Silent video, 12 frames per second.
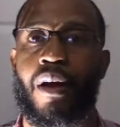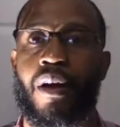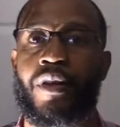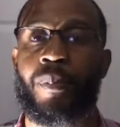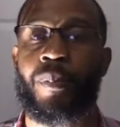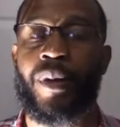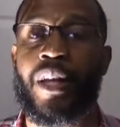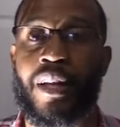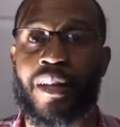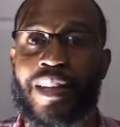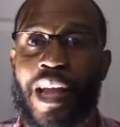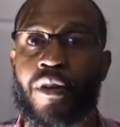the
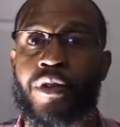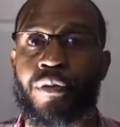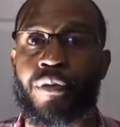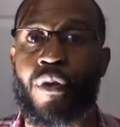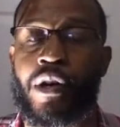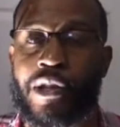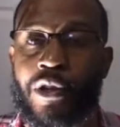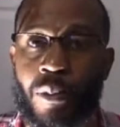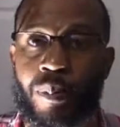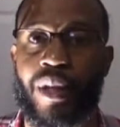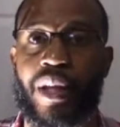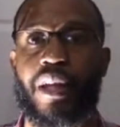pig's house, the first
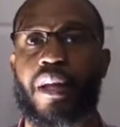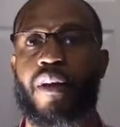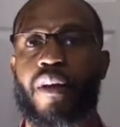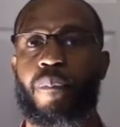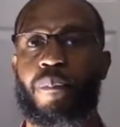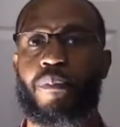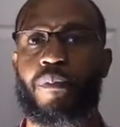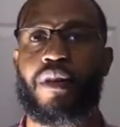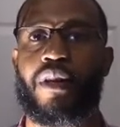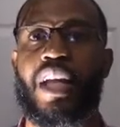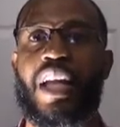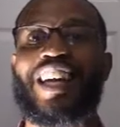little pig.
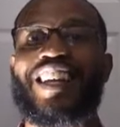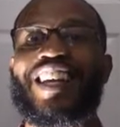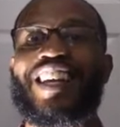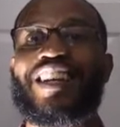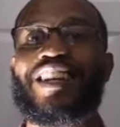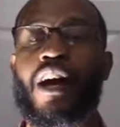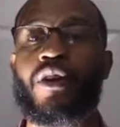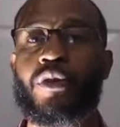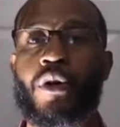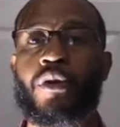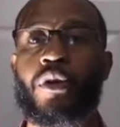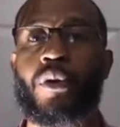And he knocked
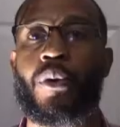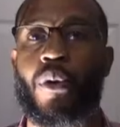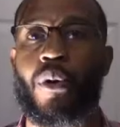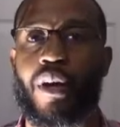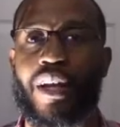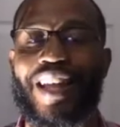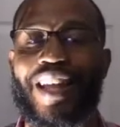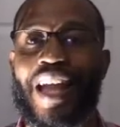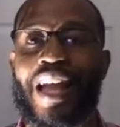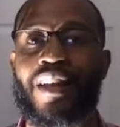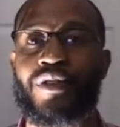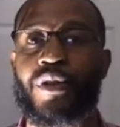on the door and
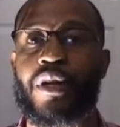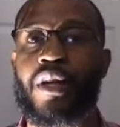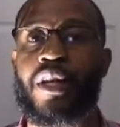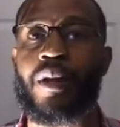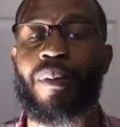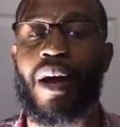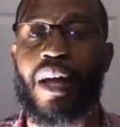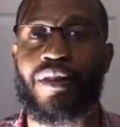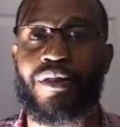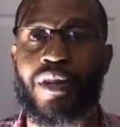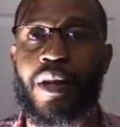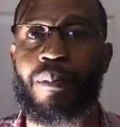asked,
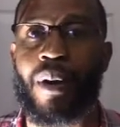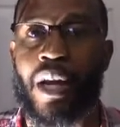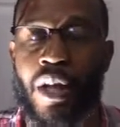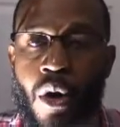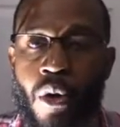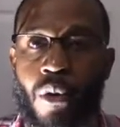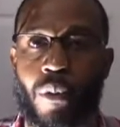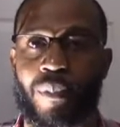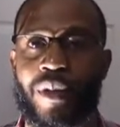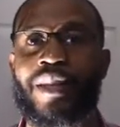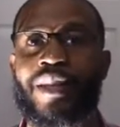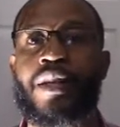is anybody home?
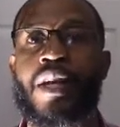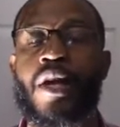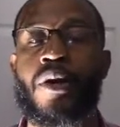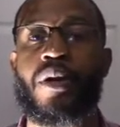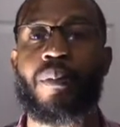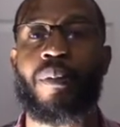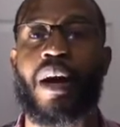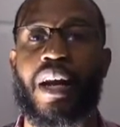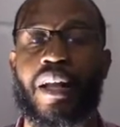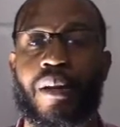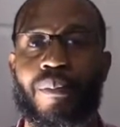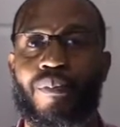He didn't hear anybody.